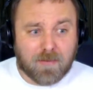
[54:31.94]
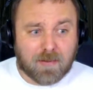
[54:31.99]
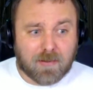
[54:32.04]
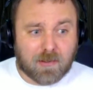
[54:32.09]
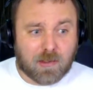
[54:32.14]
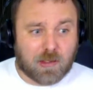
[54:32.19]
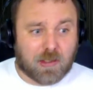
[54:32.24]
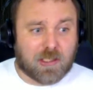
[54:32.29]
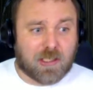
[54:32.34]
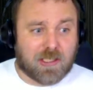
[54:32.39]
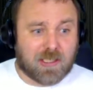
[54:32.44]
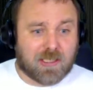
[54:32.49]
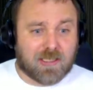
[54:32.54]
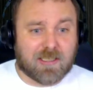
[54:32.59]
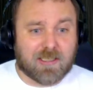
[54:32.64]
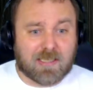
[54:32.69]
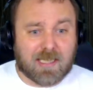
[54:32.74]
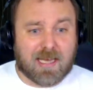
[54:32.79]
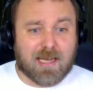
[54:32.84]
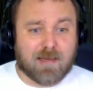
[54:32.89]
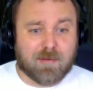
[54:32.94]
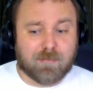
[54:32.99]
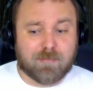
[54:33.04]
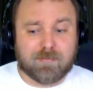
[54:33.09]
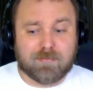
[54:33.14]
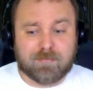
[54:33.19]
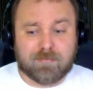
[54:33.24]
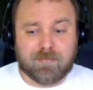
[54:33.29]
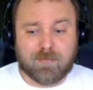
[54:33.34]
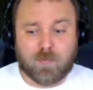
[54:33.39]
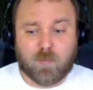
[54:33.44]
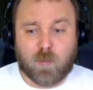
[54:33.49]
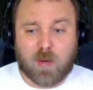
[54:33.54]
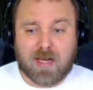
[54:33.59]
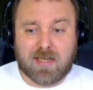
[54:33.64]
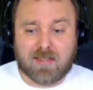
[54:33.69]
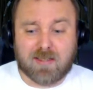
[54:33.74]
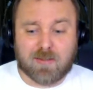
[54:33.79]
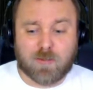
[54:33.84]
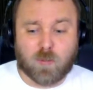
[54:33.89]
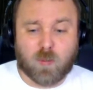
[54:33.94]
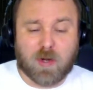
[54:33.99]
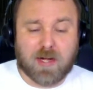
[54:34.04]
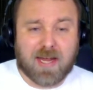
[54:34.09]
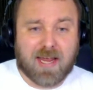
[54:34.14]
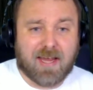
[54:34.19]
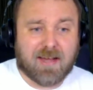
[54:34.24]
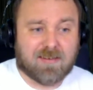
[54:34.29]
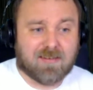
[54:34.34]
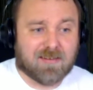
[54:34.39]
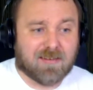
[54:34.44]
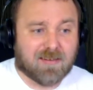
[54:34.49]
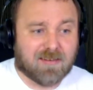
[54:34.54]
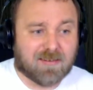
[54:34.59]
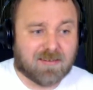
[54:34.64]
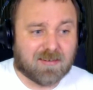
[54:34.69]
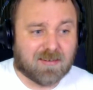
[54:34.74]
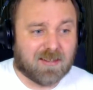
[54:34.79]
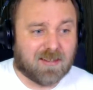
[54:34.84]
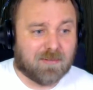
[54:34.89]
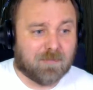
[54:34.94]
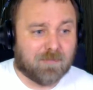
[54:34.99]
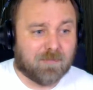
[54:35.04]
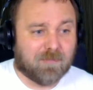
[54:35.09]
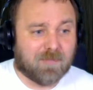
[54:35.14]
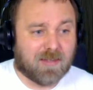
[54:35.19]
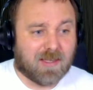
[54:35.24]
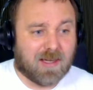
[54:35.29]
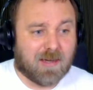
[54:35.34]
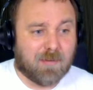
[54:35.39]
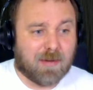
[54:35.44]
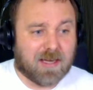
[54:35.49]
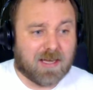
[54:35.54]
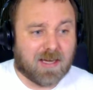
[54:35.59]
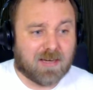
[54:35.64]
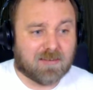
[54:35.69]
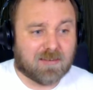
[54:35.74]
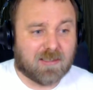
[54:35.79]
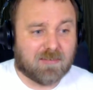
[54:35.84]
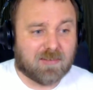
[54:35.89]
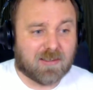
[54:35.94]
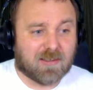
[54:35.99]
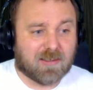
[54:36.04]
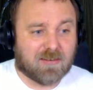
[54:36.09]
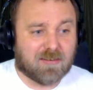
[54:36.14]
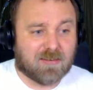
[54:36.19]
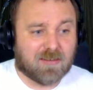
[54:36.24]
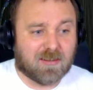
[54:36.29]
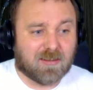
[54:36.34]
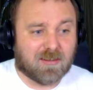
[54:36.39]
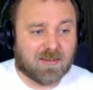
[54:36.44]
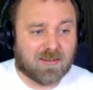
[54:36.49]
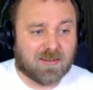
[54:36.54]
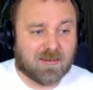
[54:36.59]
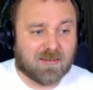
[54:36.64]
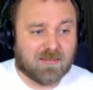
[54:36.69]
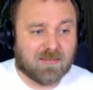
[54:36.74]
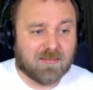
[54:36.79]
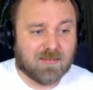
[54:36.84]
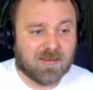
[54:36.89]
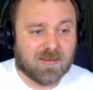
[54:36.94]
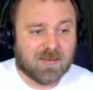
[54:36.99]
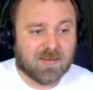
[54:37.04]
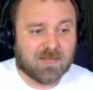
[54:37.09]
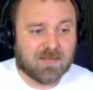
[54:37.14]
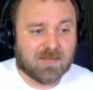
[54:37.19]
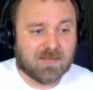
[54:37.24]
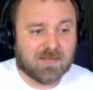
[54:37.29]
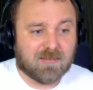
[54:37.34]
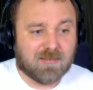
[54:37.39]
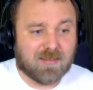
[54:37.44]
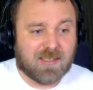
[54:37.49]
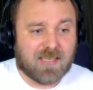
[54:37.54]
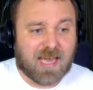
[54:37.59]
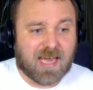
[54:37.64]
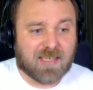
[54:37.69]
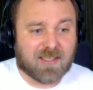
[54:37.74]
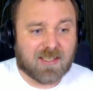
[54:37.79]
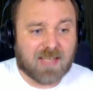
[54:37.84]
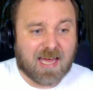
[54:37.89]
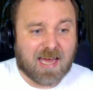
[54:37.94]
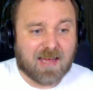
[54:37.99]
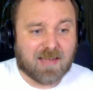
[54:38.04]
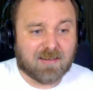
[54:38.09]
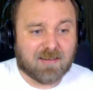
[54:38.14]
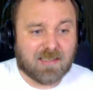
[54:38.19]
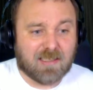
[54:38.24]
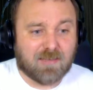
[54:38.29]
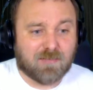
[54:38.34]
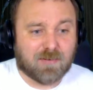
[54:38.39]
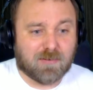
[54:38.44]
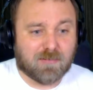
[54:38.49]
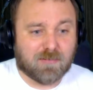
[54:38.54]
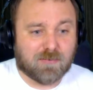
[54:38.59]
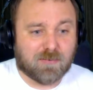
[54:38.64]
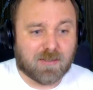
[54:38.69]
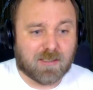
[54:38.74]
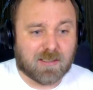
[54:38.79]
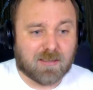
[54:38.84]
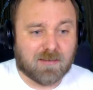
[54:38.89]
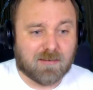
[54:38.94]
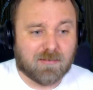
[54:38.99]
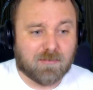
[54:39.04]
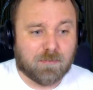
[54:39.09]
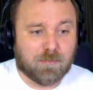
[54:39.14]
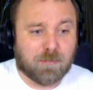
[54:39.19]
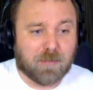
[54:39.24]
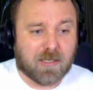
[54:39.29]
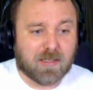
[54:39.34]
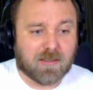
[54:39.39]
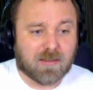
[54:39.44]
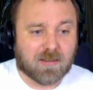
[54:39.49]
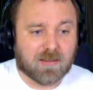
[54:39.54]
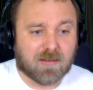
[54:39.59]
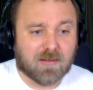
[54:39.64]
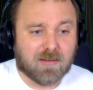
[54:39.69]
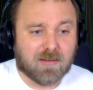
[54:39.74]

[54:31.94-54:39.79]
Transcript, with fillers: looking at the damn way that the One X is, I might actually have to consider getting that even friggin' bigger.